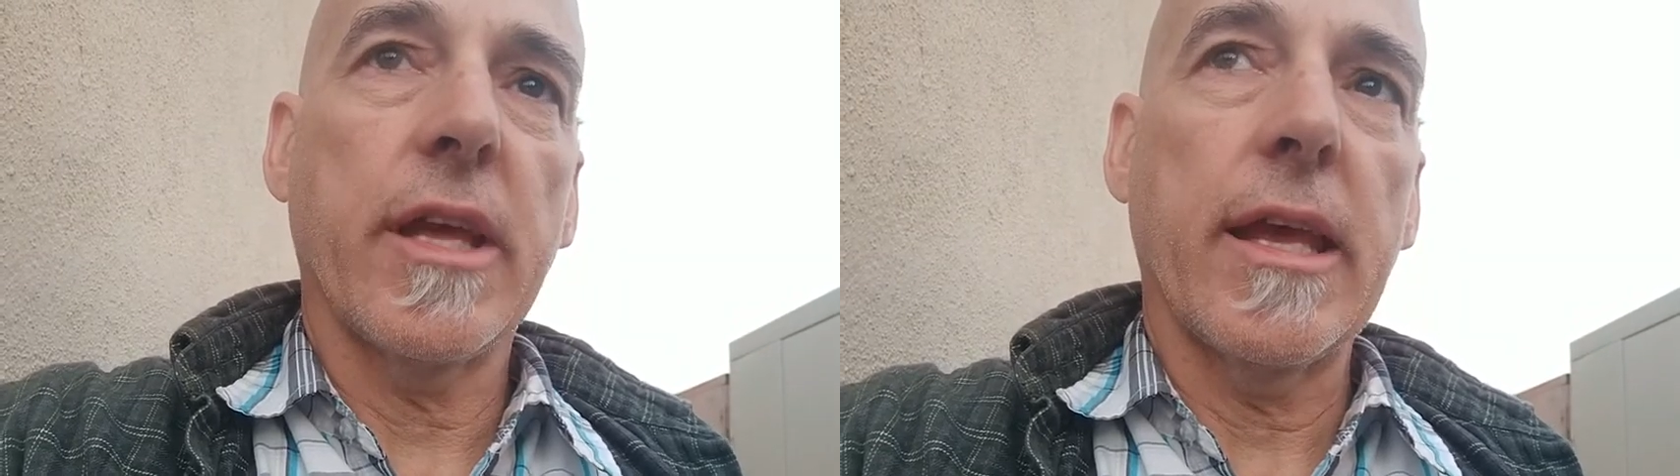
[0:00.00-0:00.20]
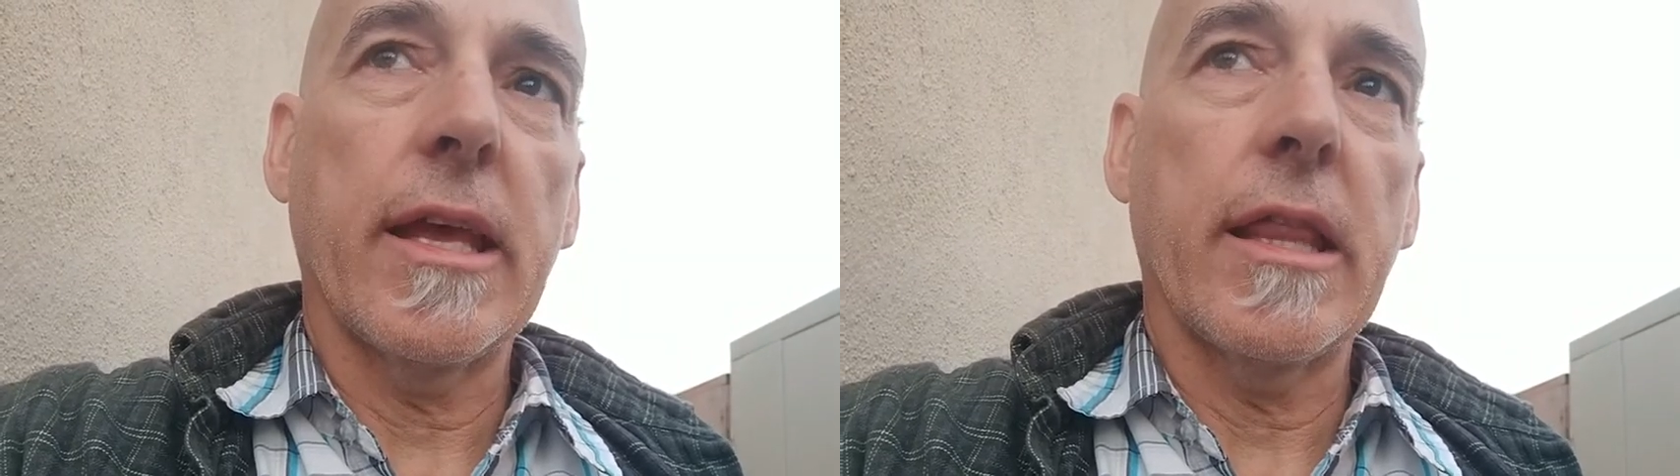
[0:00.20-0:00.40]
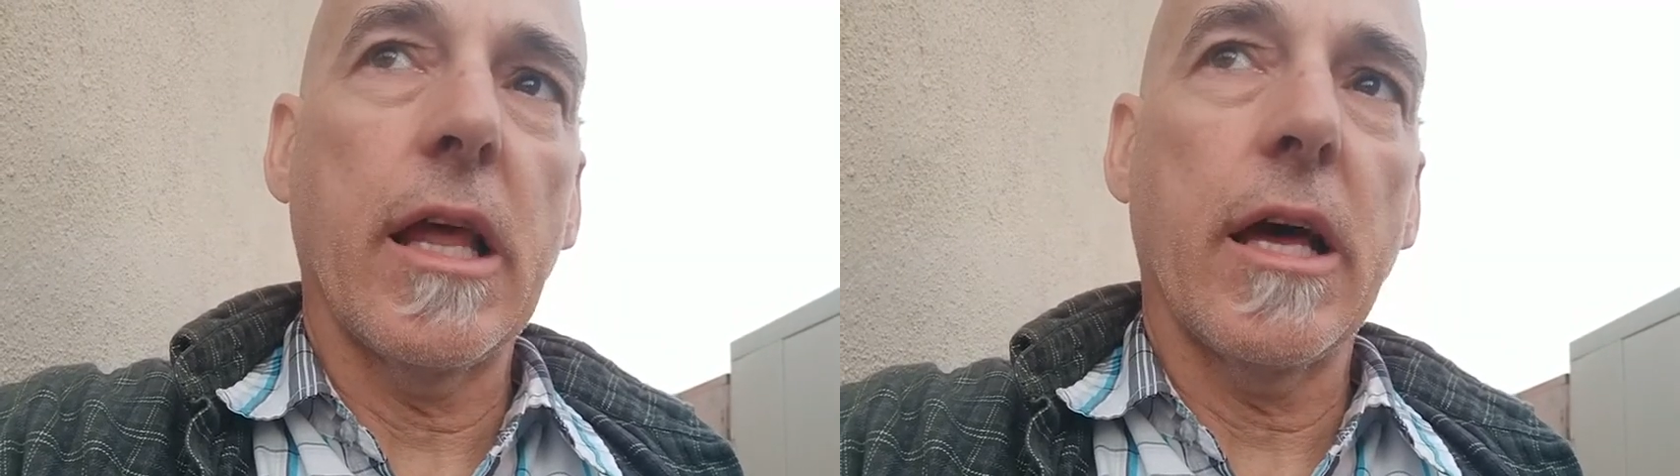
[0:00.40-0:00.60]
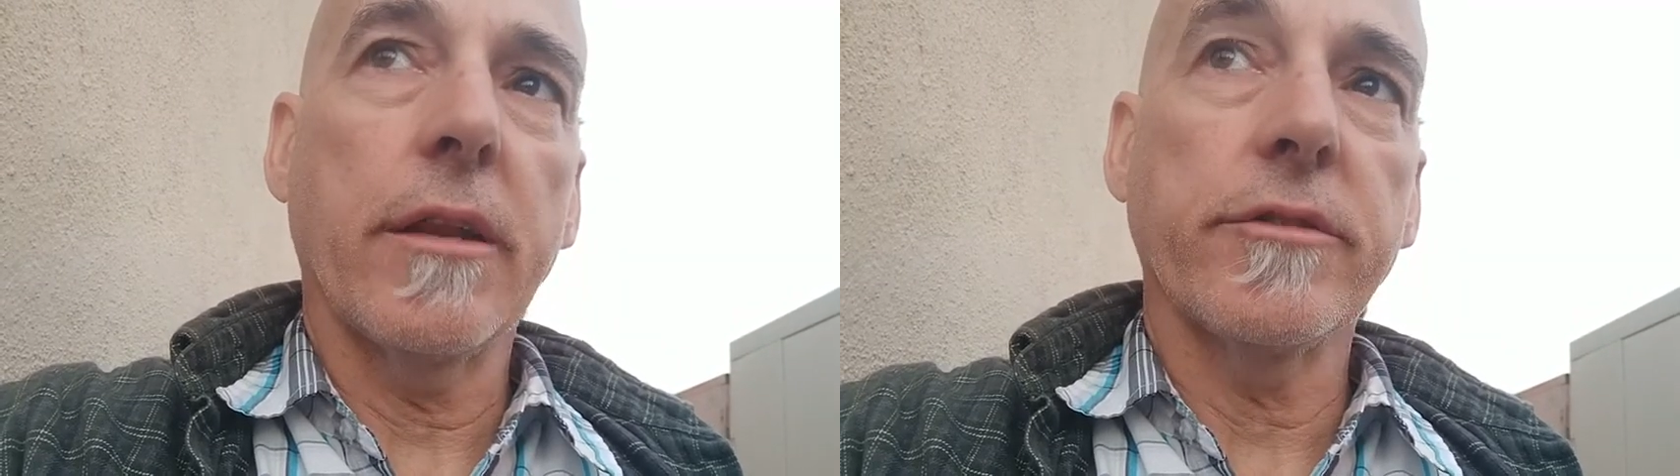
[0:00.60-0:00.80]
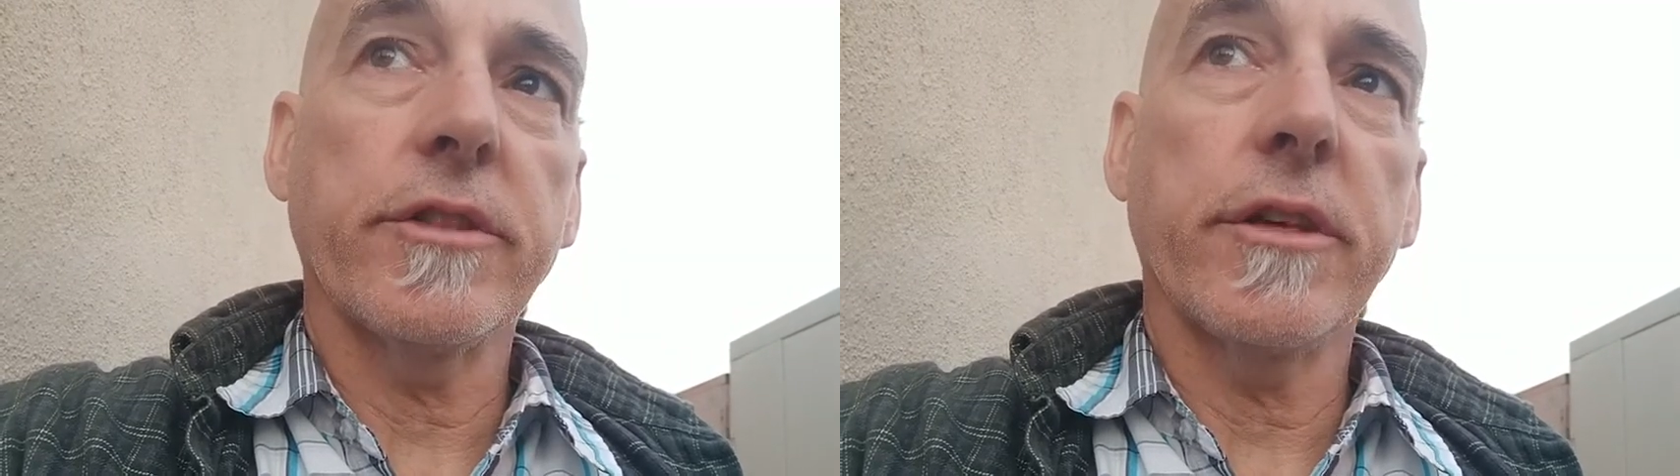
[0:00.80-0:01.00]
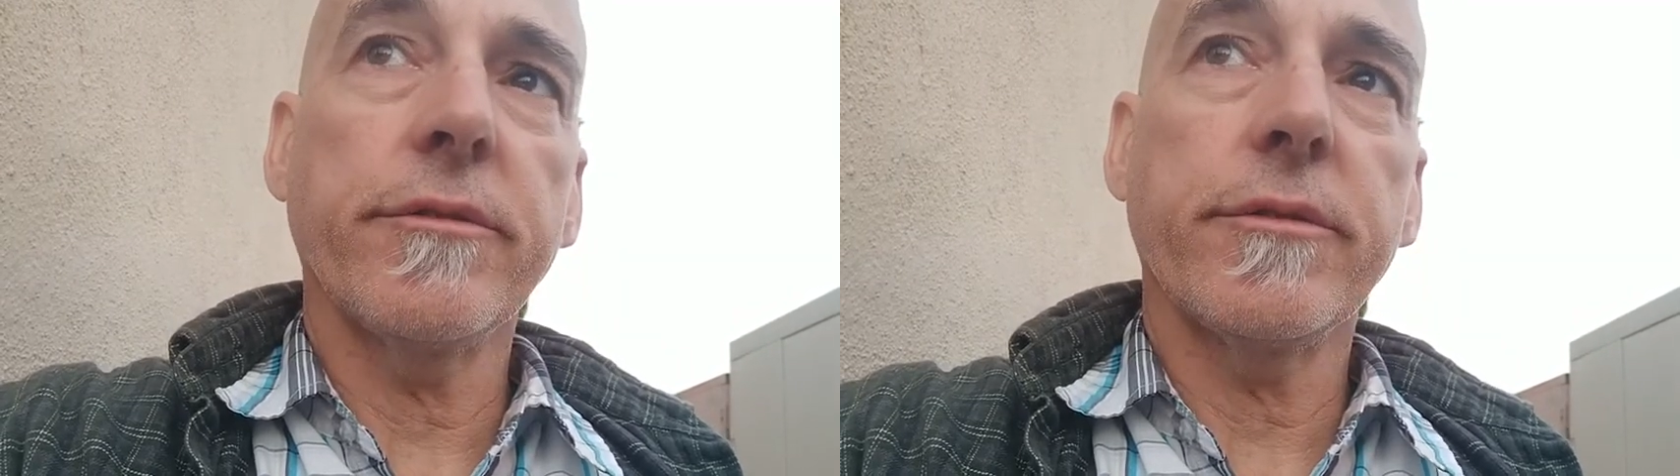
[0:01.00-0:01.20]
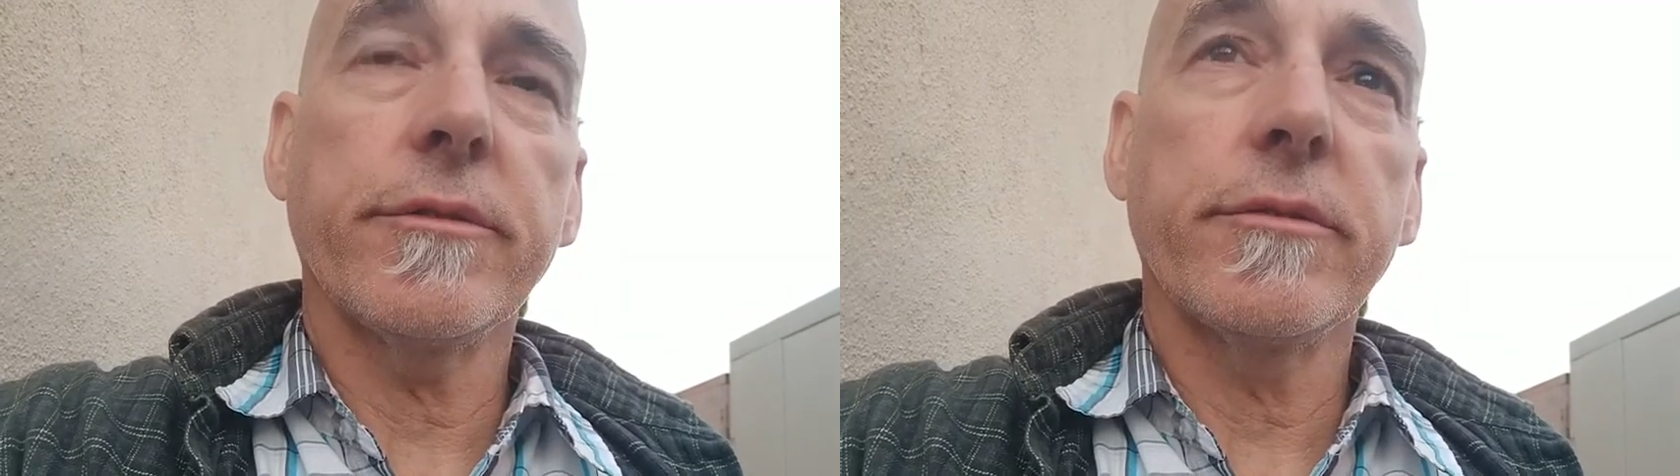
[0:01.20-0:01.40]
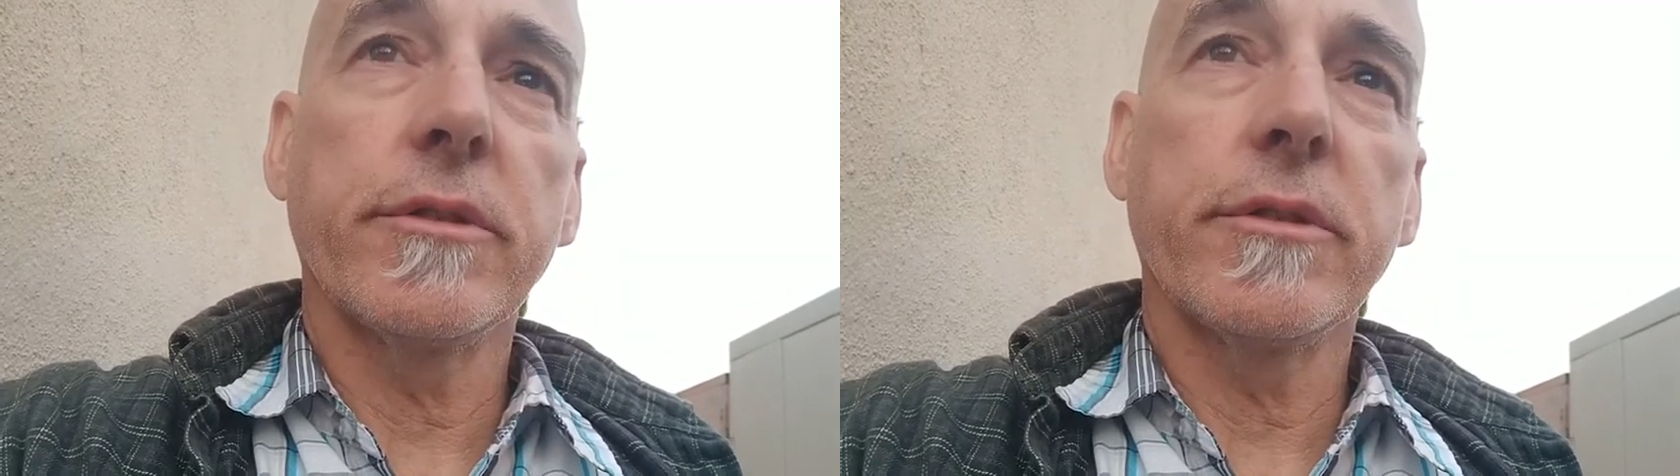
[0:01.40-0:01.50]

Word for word: a lot of stuff.